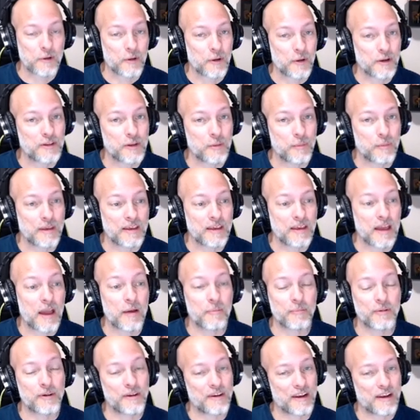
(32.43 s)
to be
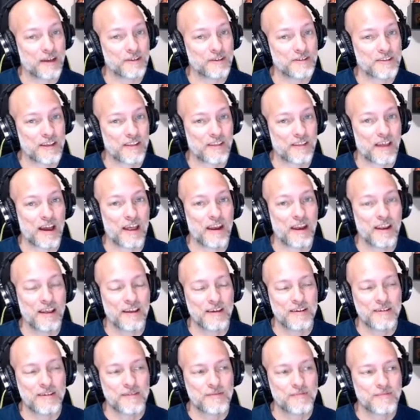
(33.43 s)
pronouncing that
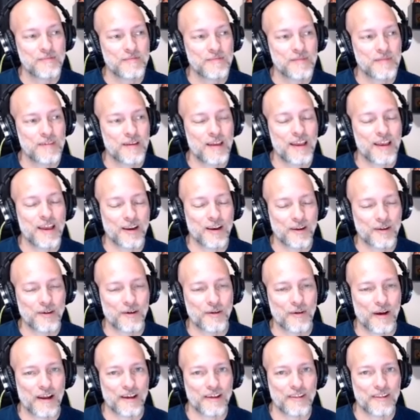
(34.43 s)

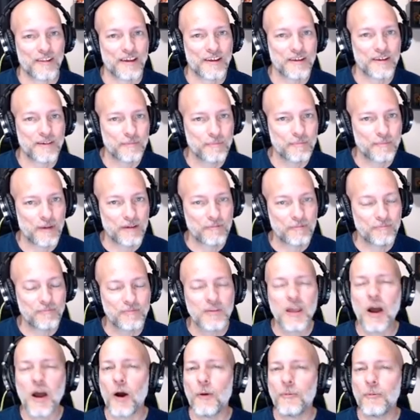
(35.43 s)
incorrectly. But
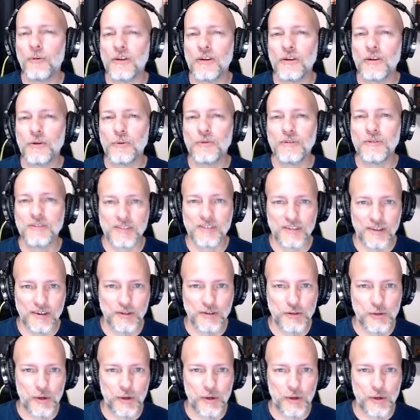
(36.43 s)
hope you still enjoy the